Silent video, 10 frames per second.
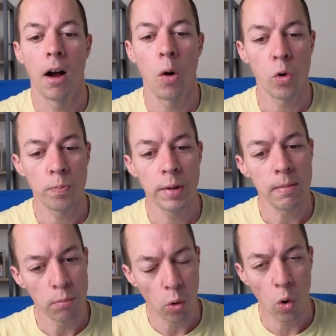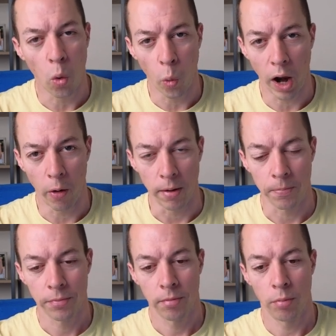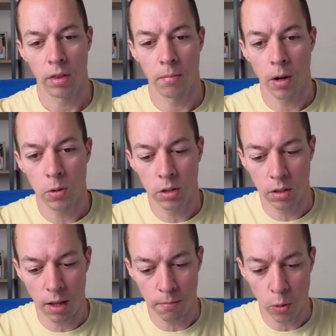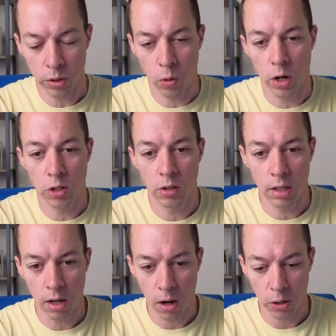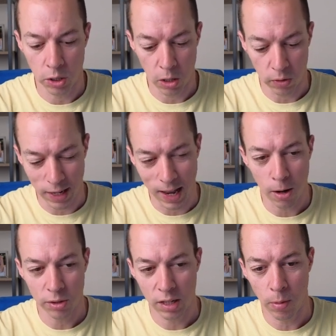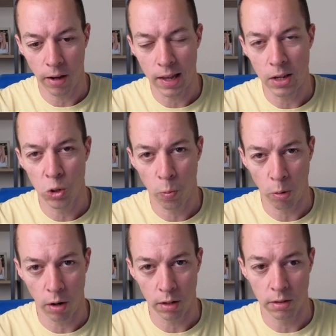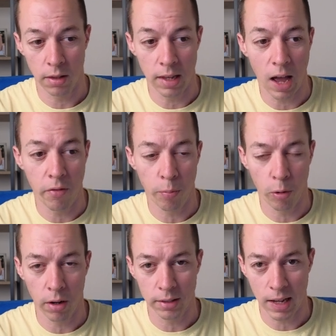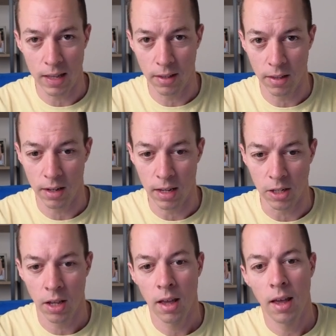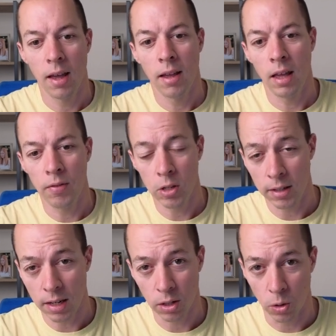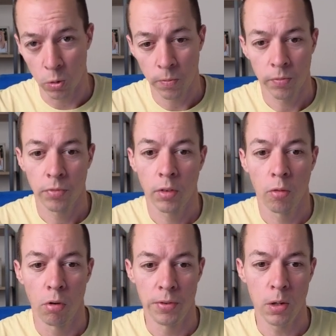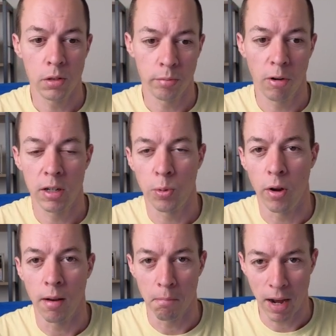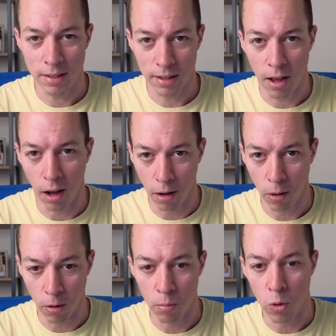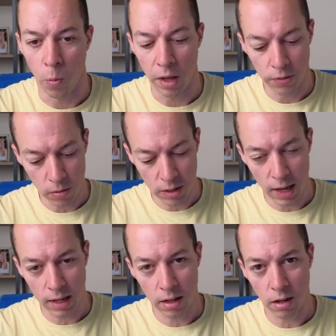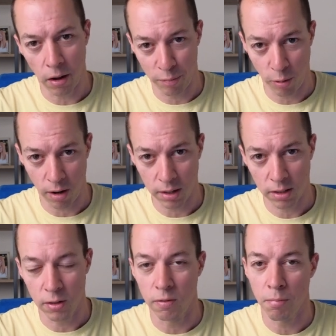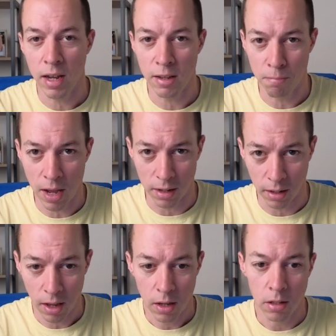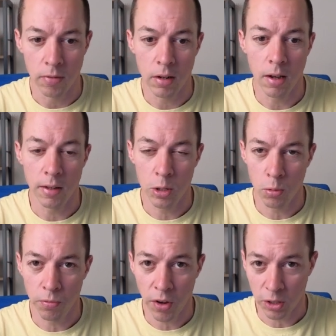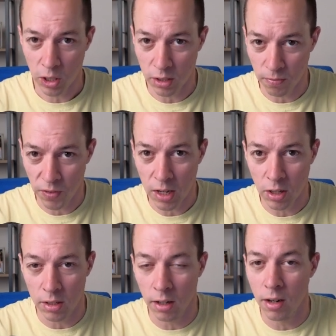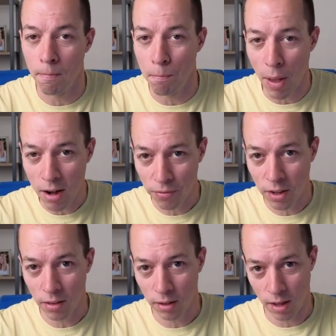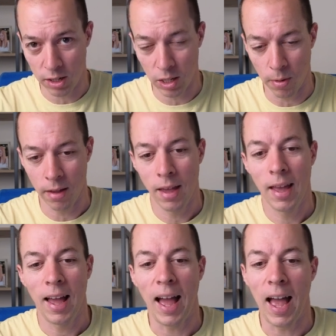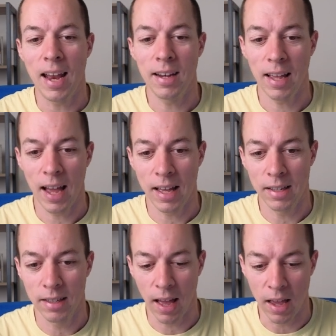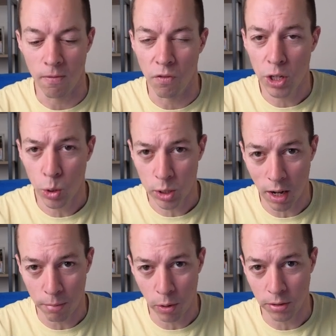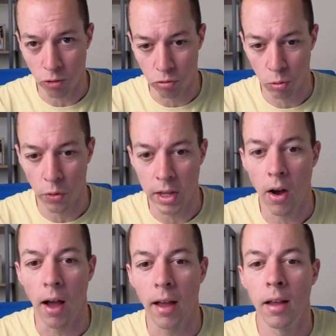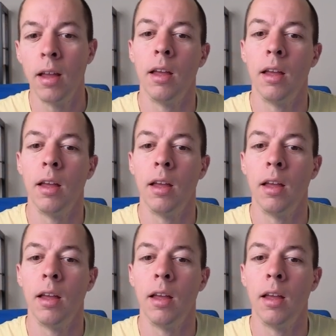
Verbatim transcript: I would be more wary. But the most important question you need to ask yourself is how similar is your product to the other products in the niche? If it's identical, reviews and price point matter a lot, lot more. But if you've taken a product, you've made it better, you've given it additional functions and features that are going to benefit the customer, and it has a visual selling point to draw the eye,